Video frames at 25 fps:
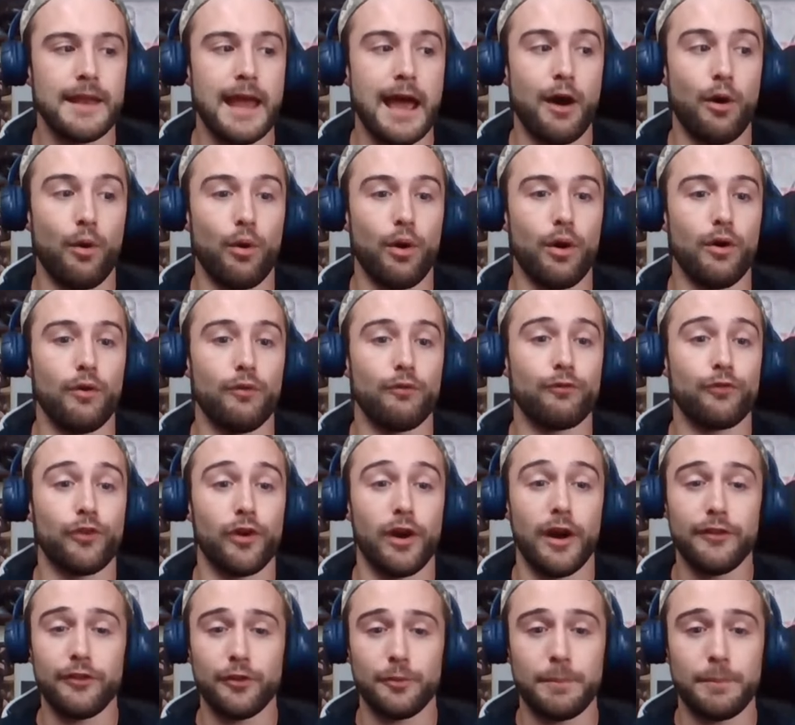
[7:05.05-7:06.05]
Now,
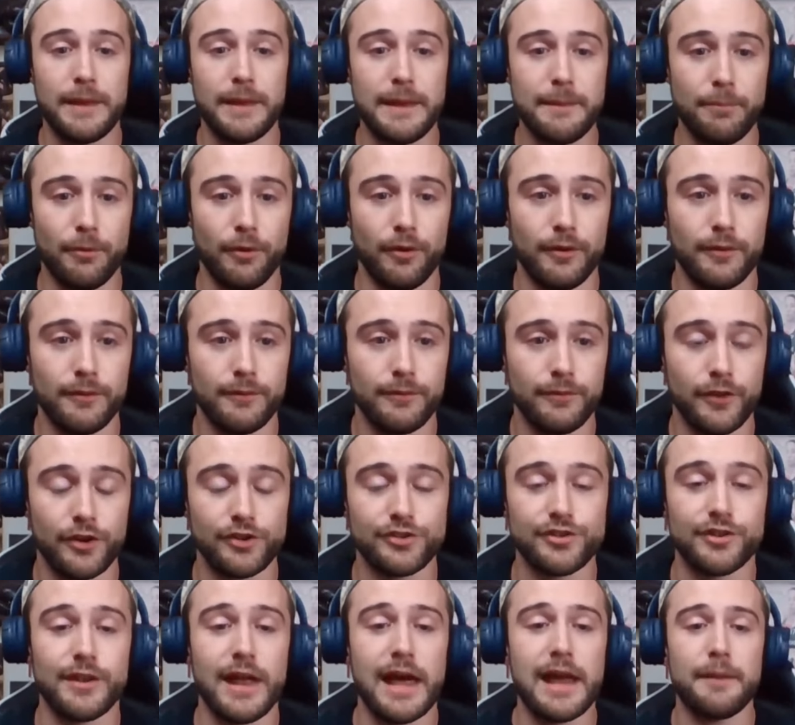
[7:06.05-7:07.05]
for other people,
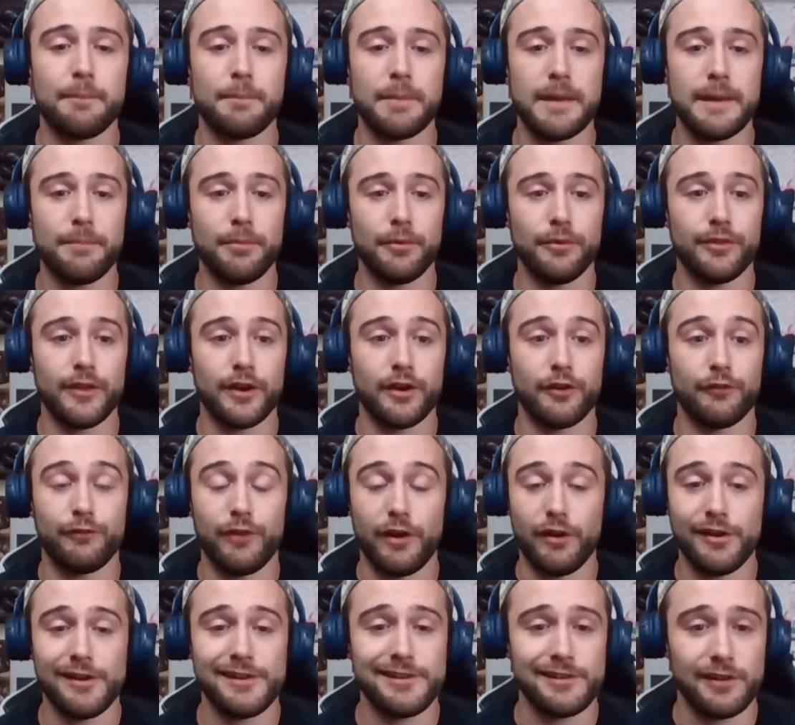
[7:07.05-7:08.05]
there's a lot of people that are
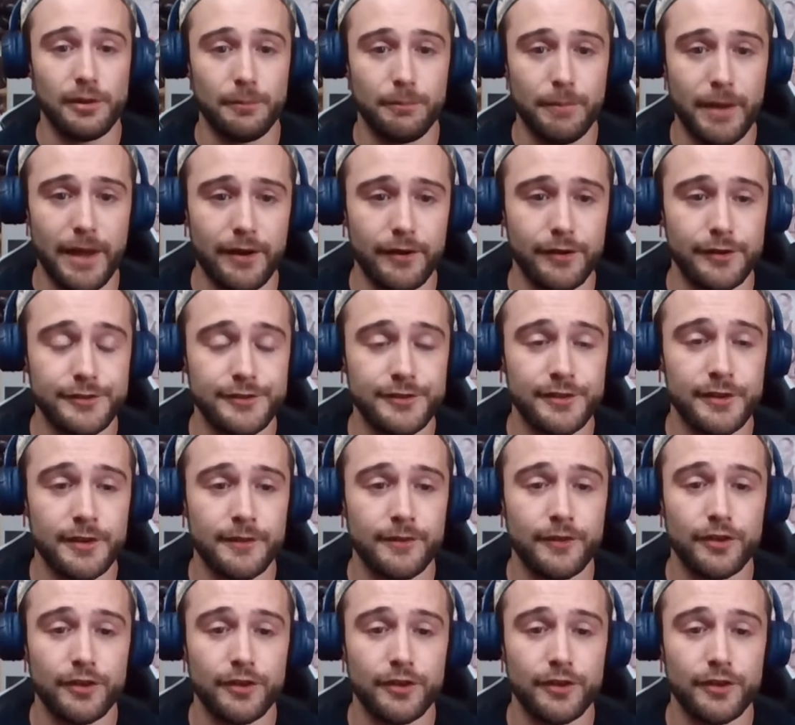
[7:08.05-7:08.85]
very sharp bettors.